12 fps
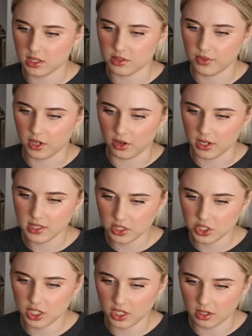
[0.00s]
this video, let's
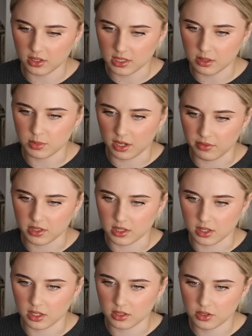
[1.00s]
actually deep dive
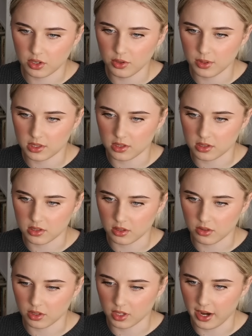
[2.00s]
into this. Who is this?
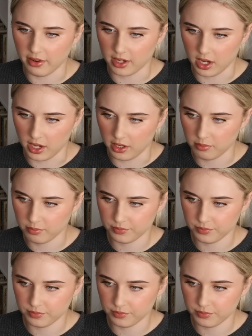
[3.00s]
The Gary guy.